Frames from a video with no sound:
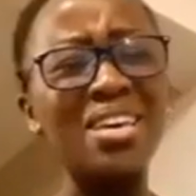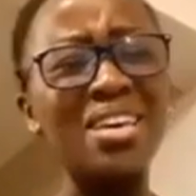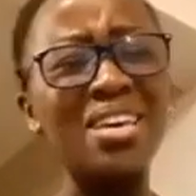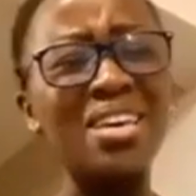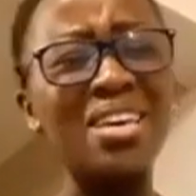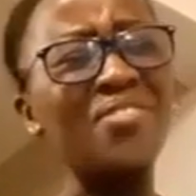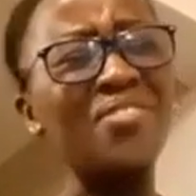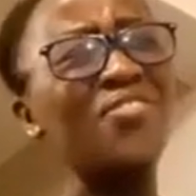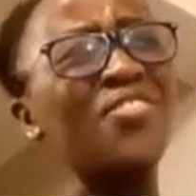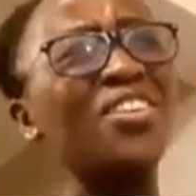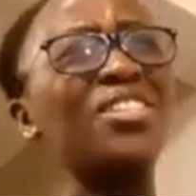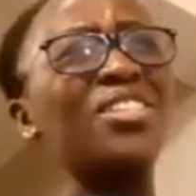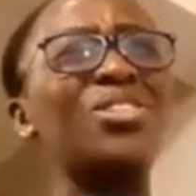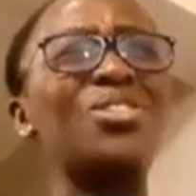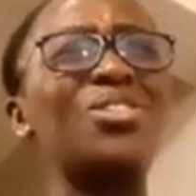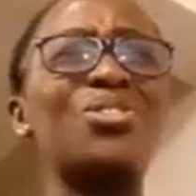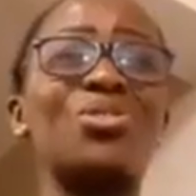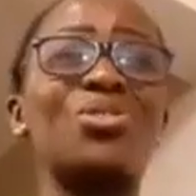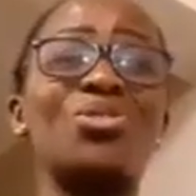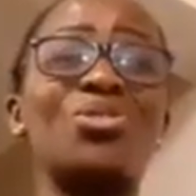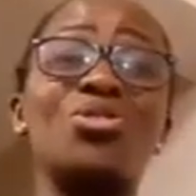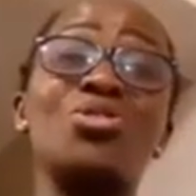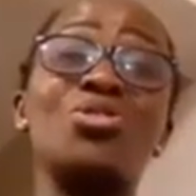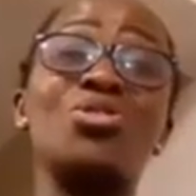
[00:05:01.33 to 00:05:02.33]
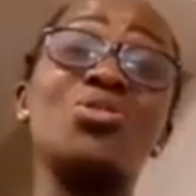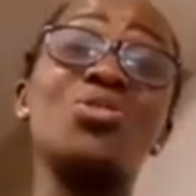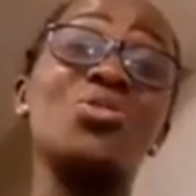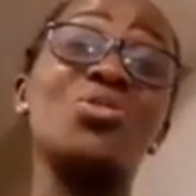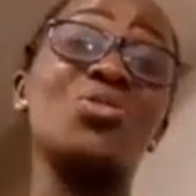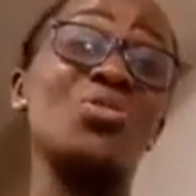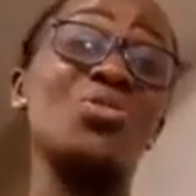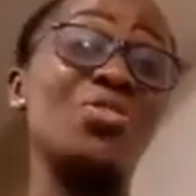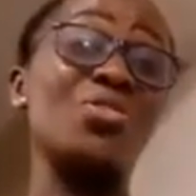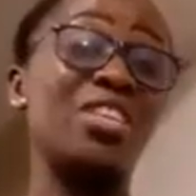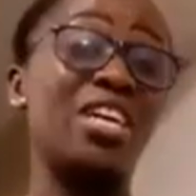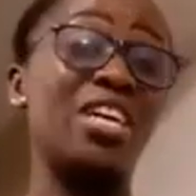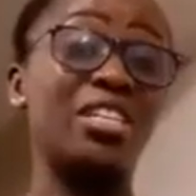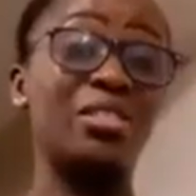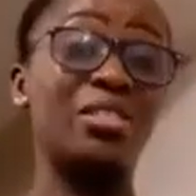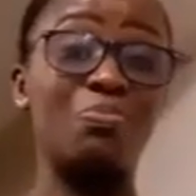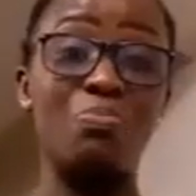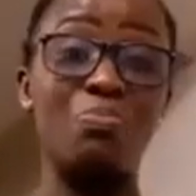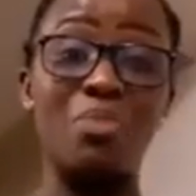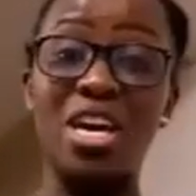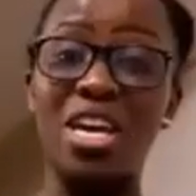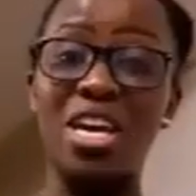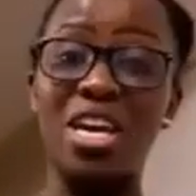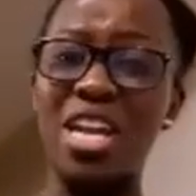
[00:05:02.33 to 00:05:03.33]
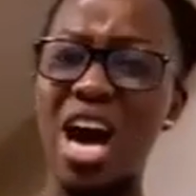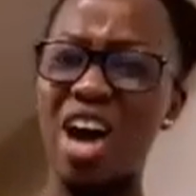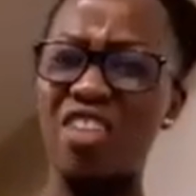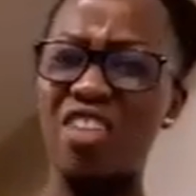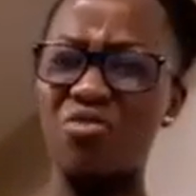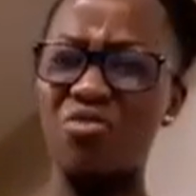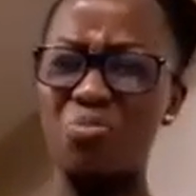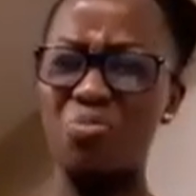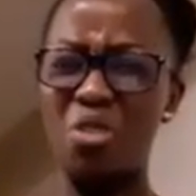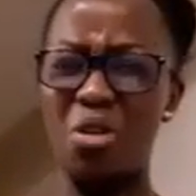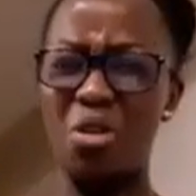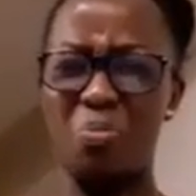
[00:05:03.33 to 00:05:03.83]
If it's true that men have more